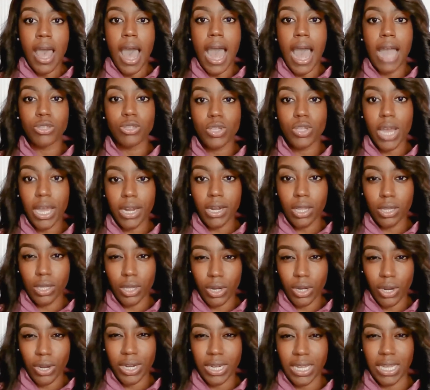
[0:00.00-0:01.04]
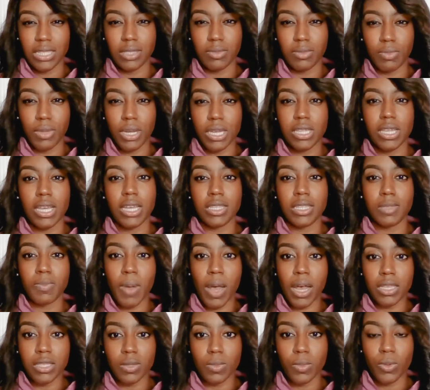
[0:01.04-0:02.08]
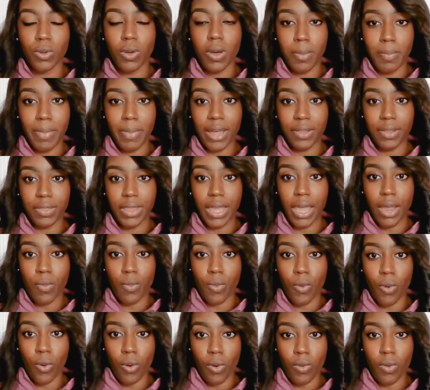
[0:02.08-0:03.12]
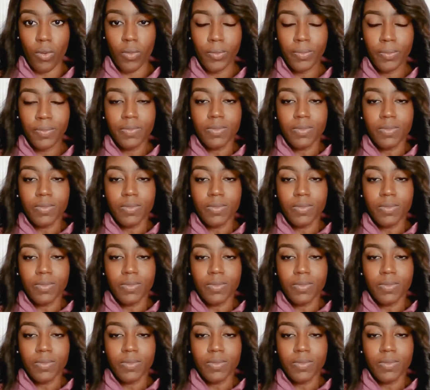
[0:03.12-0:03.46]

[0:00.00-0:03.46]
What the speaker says: I try to learn as much as possible about that role.